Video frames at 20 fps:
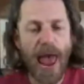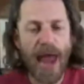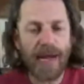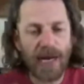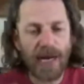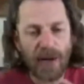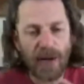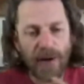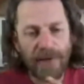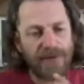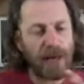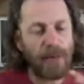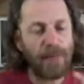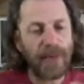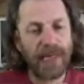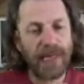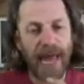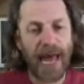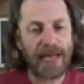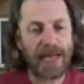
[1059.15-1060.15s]
if
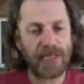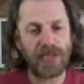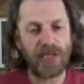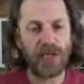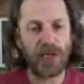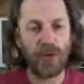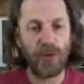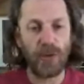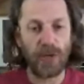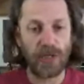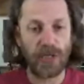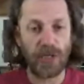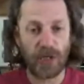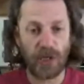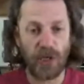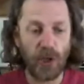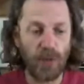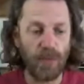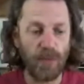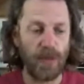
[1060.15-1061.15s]
something gets to you as a
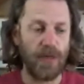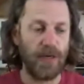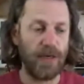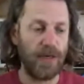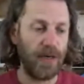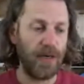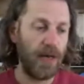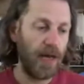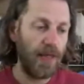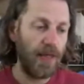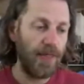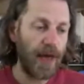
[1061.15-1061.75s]
human,